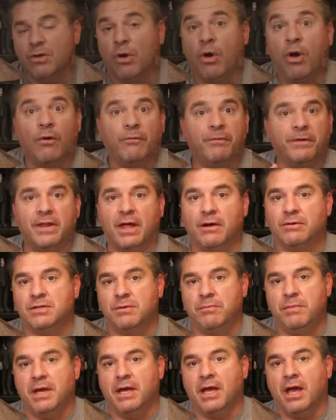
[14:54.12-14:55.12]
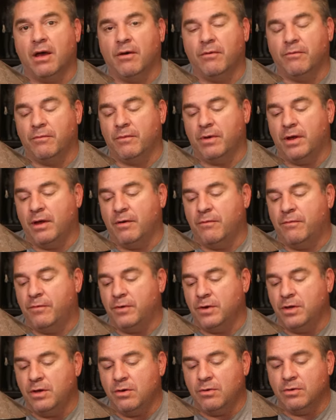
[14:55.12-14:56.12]
So hopefully that was a big help uh,
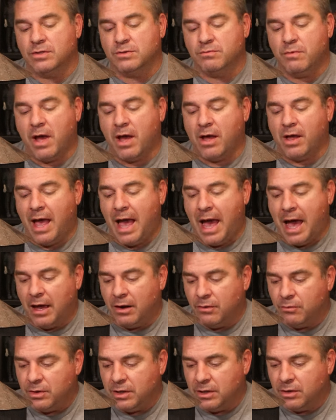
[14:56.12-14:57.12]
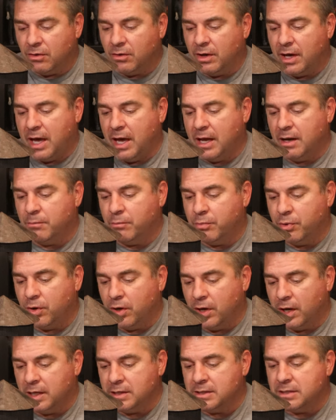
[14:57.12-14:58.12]
for you as well. How do we go ahead and
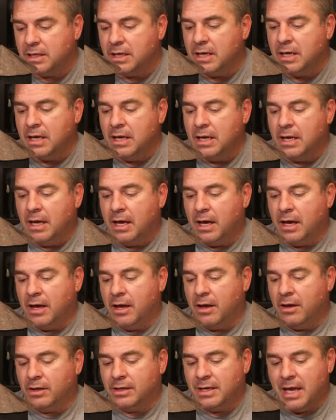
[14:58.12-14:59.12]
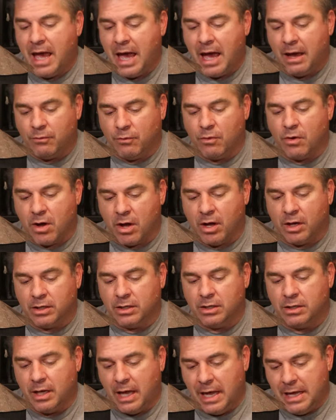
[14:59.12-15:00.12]
put a uh,
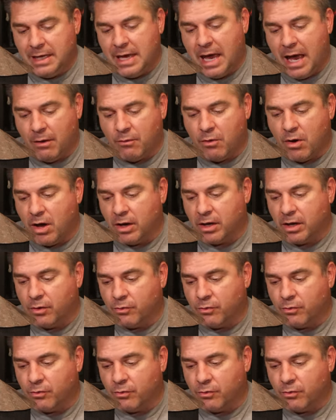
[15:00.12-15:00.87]
catwalk, a catwalk